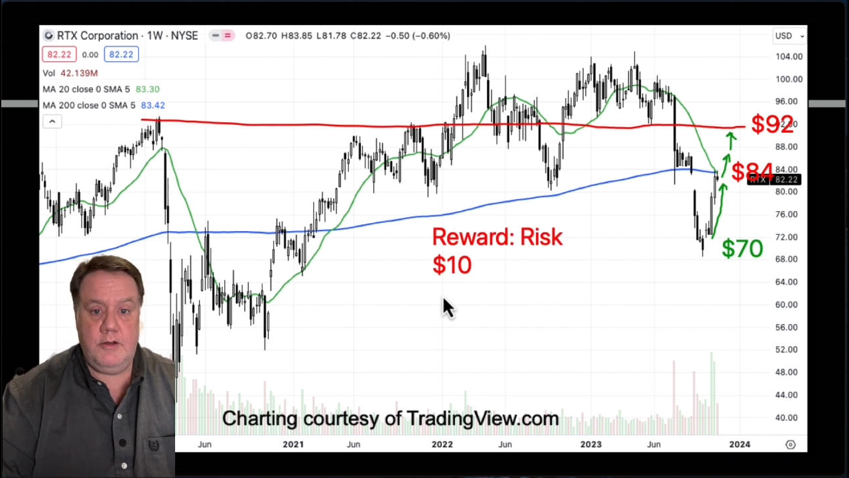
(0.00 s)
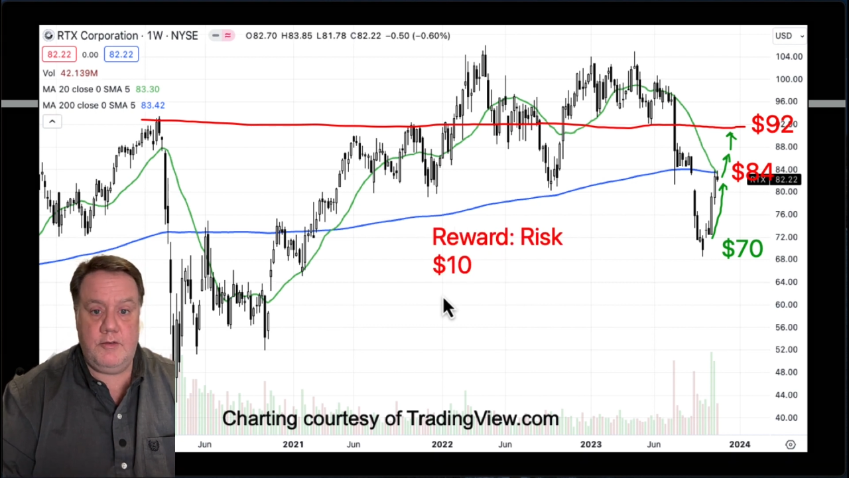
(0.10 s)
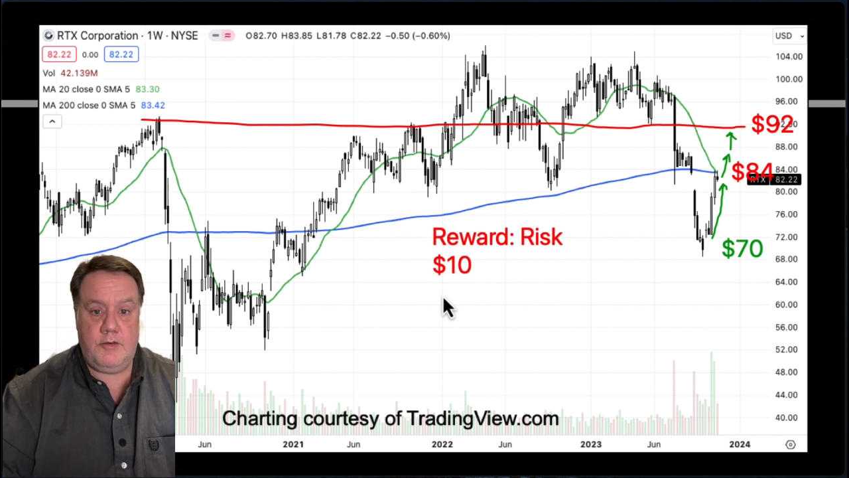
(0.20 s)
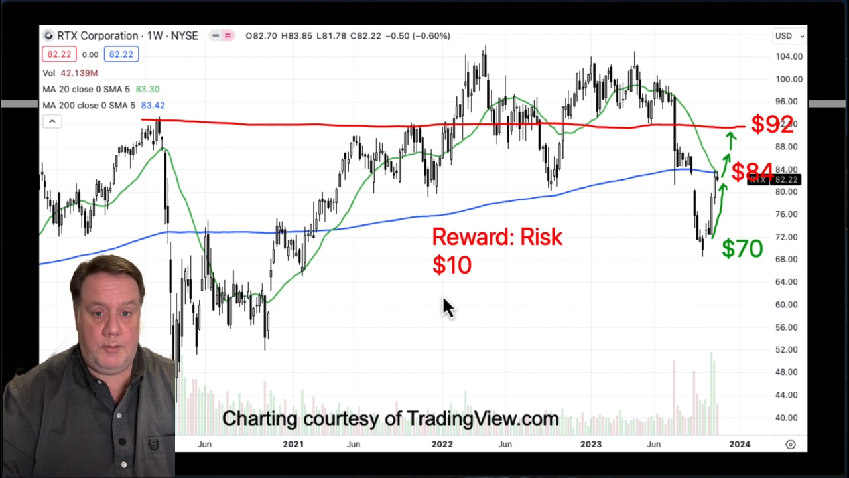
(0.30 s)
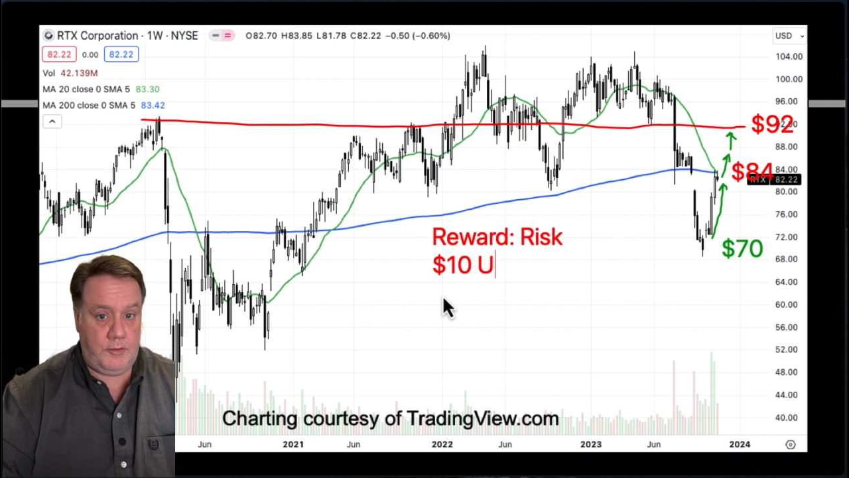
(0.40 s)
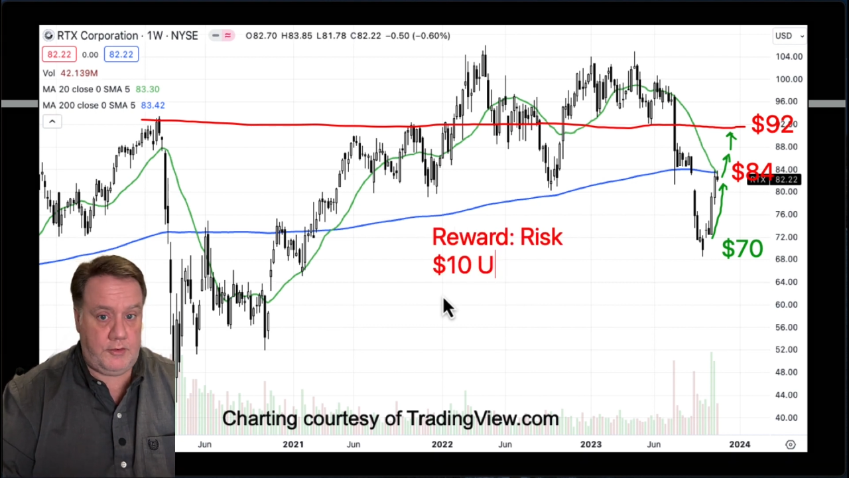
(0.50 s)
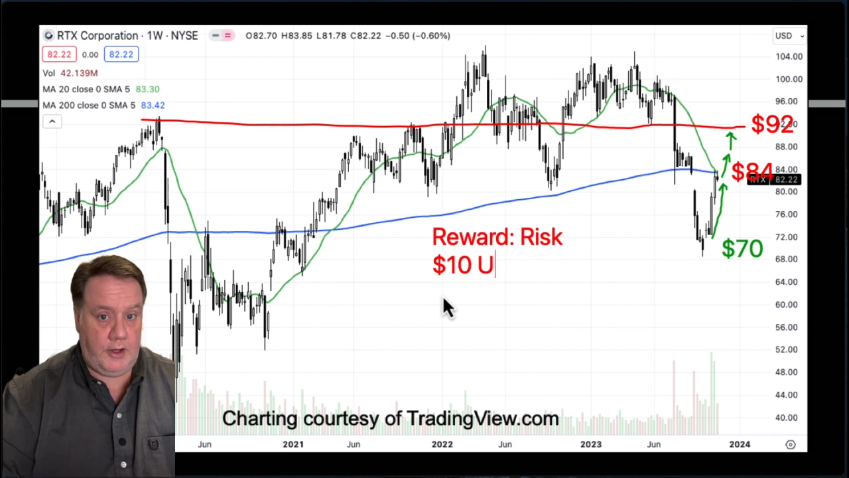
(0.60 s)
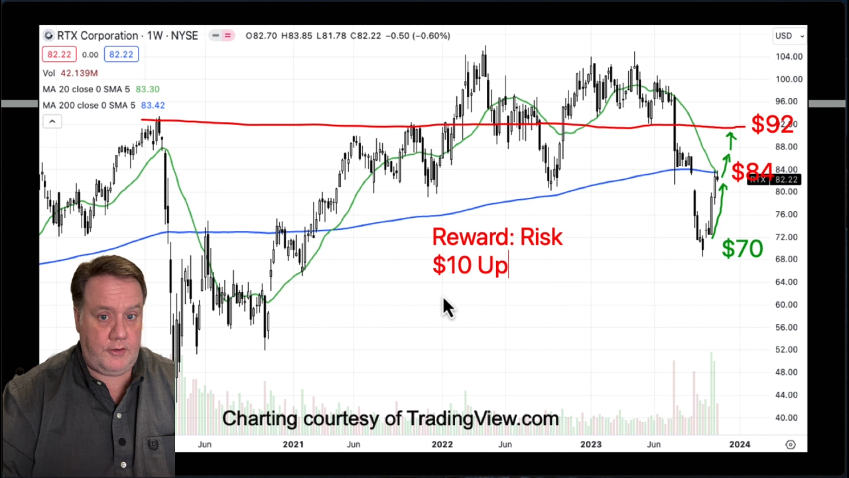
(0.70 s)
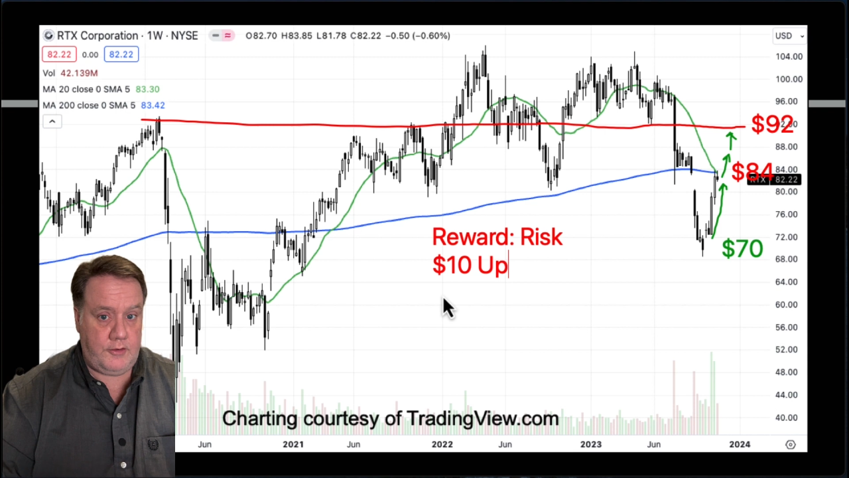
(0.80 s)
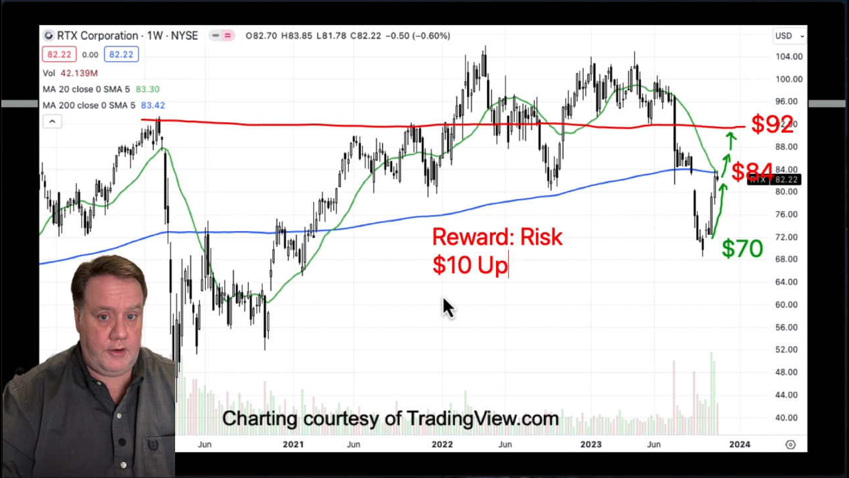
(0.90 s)
from the
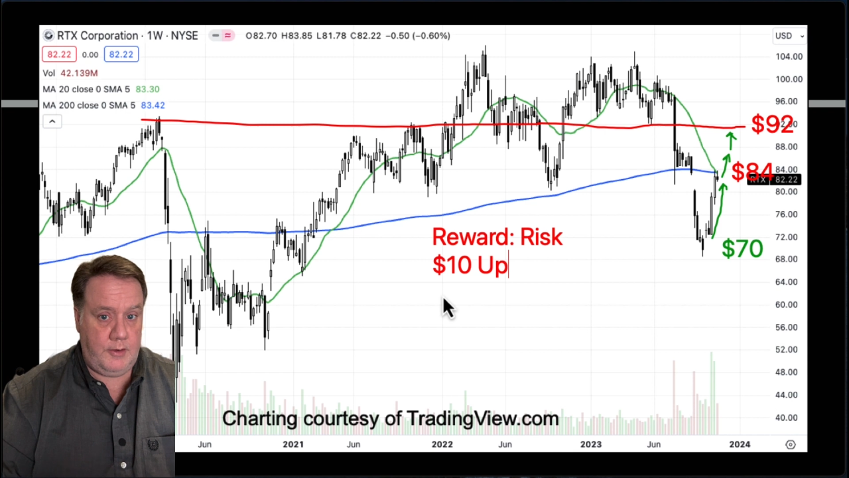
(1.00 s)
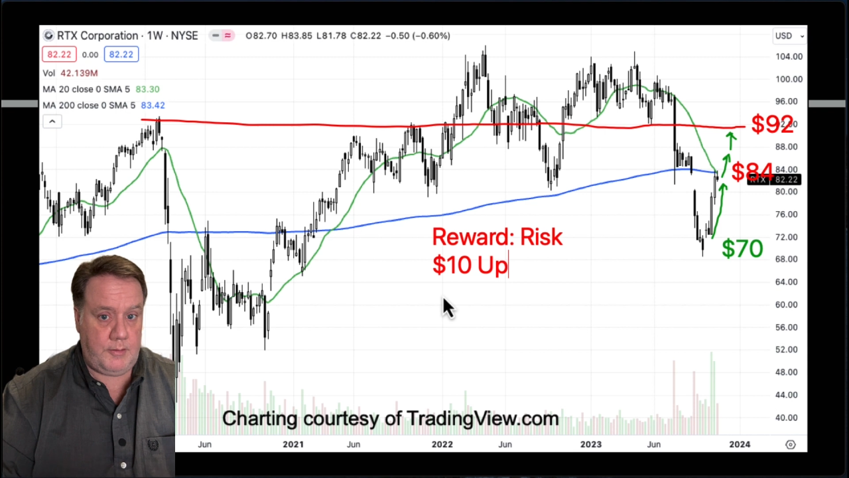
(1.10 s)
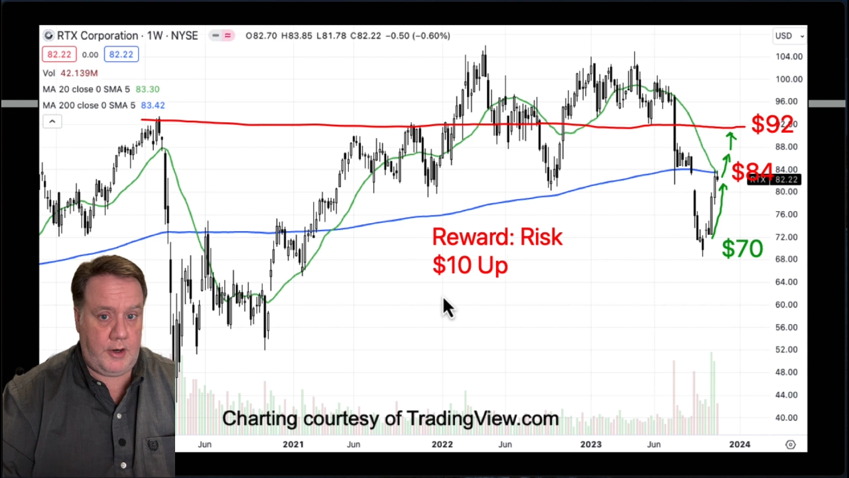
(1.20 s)
stock's current